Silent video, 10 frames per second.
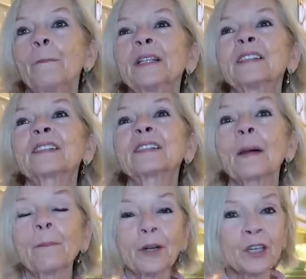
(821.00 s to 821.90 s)
But
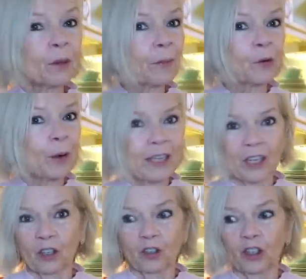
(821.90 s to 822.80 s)
somebody on my
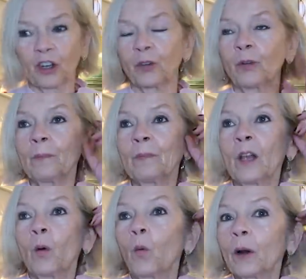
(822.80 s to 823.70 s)
radio show,
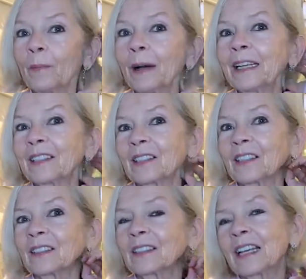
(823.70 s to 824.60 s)
one of my
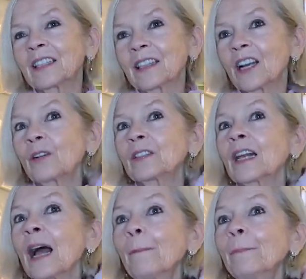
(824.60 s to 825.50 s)
listeners, said there is
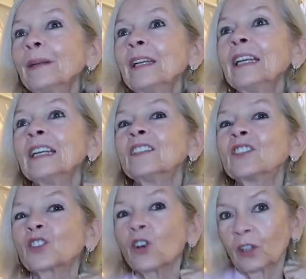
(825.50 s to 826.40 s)
a company in
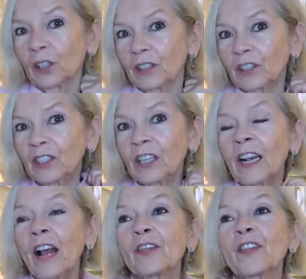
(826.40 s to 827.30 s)
Scotland
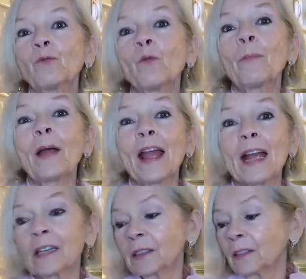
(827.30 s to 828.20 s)
that
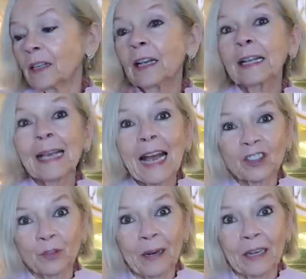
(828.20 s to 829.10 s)
repairs
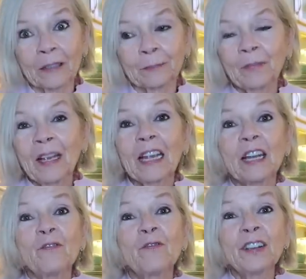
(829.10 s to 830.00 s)
cashmere,
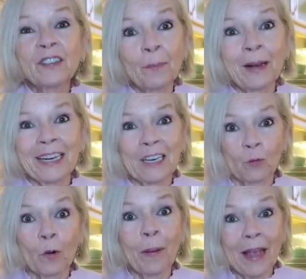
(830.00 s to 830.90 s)
invisibly
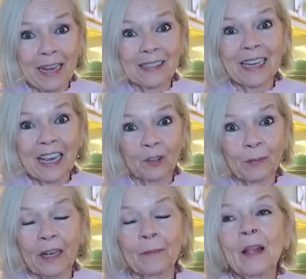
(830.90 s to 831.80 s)
repairs
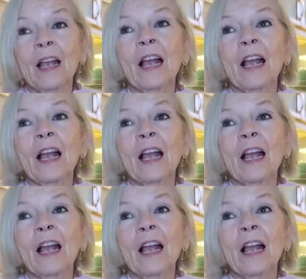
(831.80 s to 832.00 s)
cashmere.